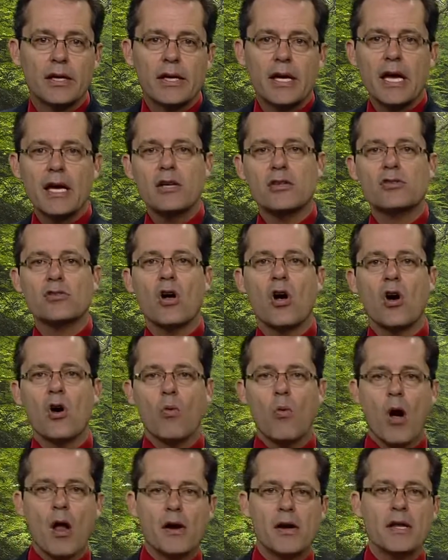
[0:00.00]
King
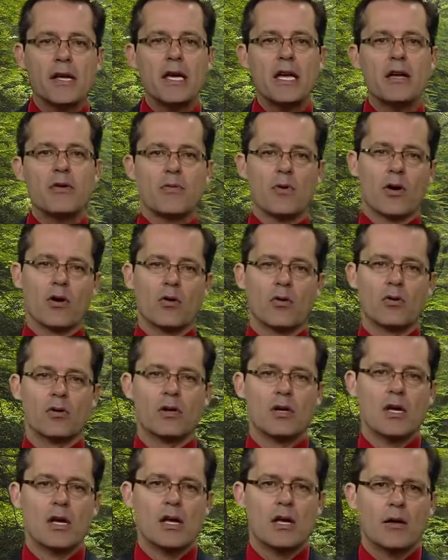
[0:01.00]
Saul wanted a hero,
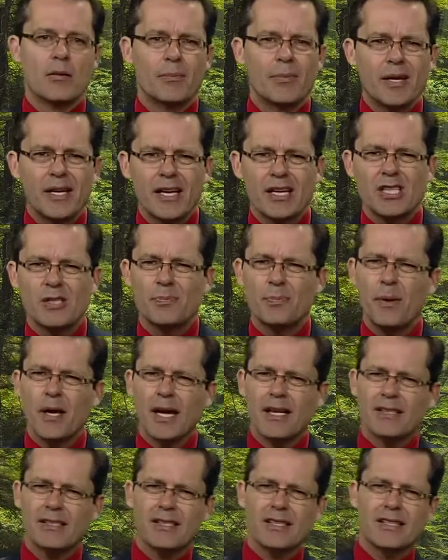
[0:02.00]
but he
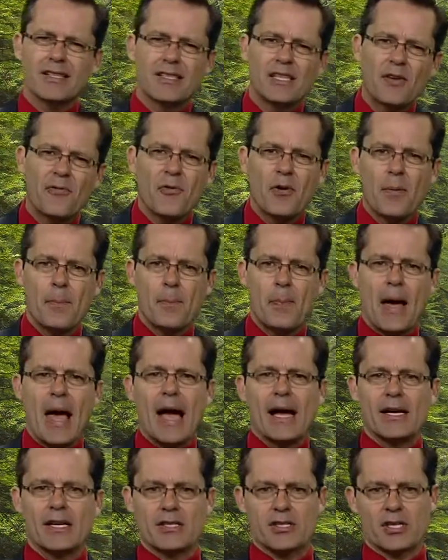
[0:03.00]
expected different
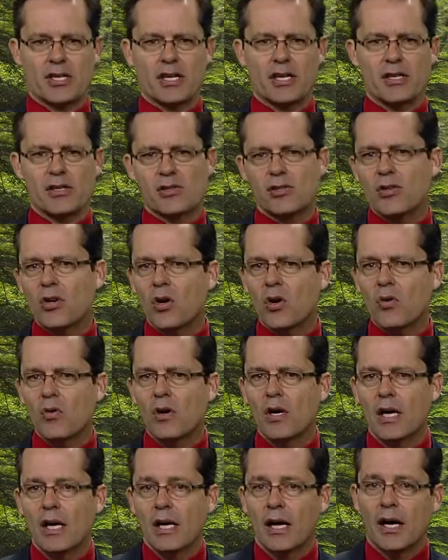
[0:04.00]
packaging and
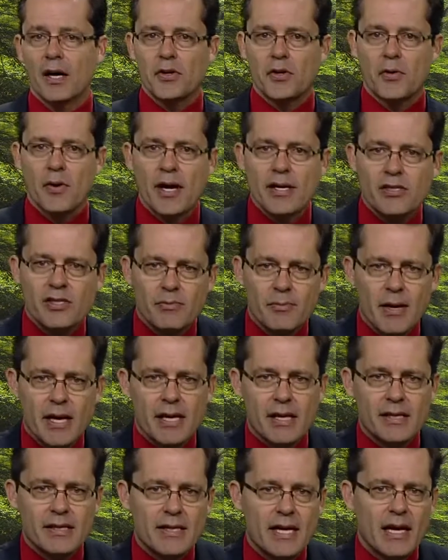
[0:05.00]
so
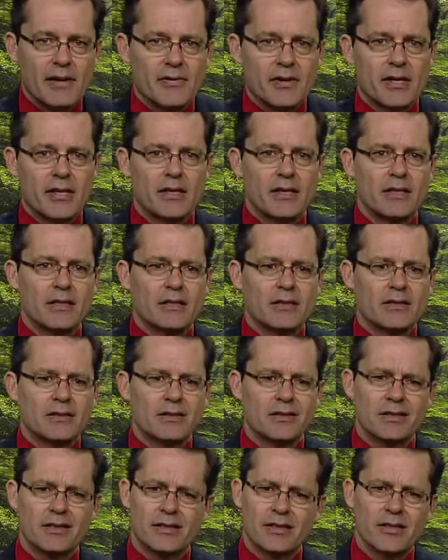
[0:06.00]
underestimated David.
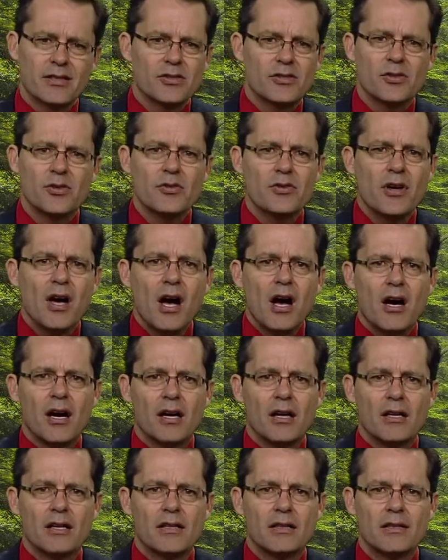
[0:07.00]
You're too
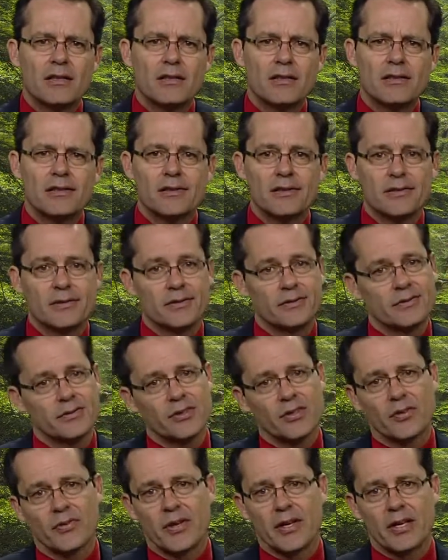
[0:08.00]
young.
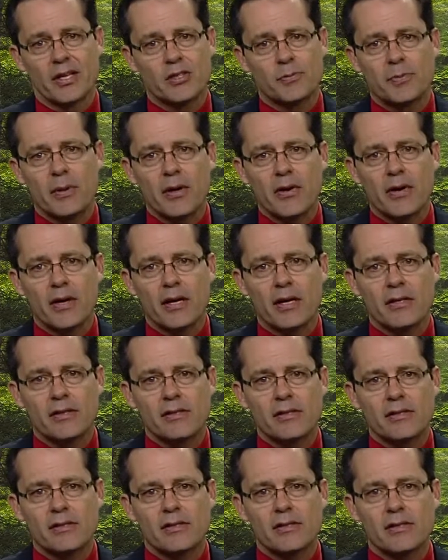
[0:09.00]
You're
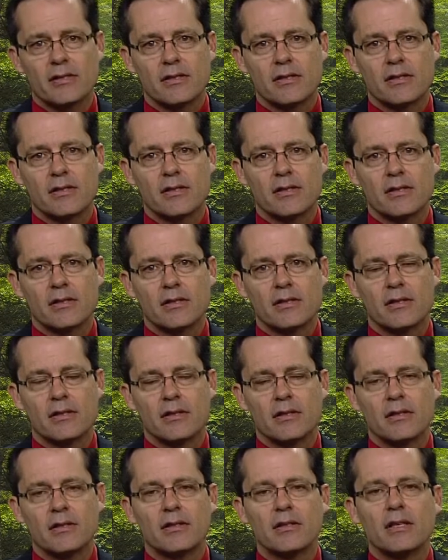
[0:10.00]
inexperienced.
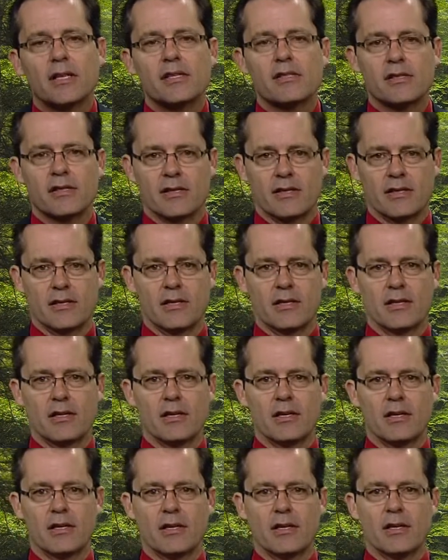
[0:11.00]
Listen,
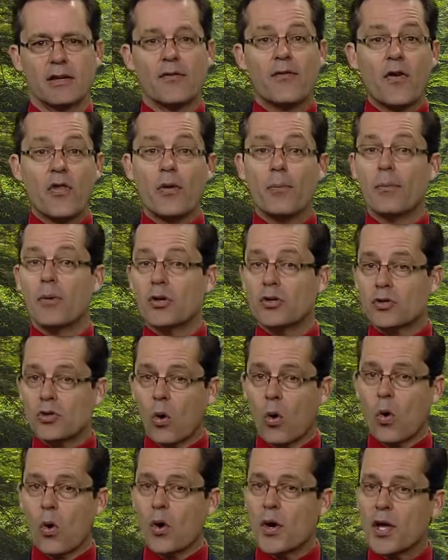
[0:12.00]
for the
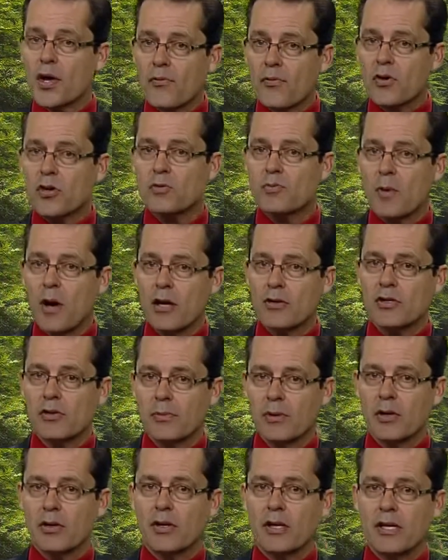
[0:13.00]
majority of
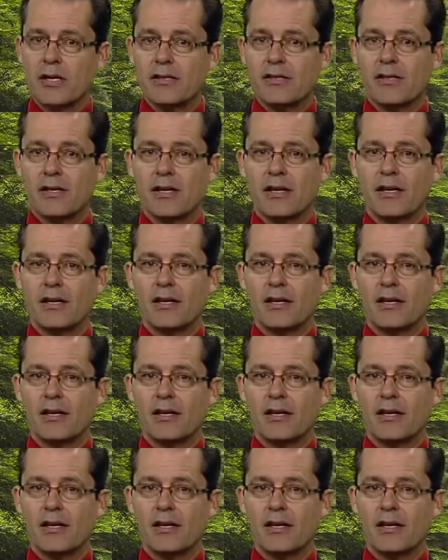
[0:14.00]
responsibilities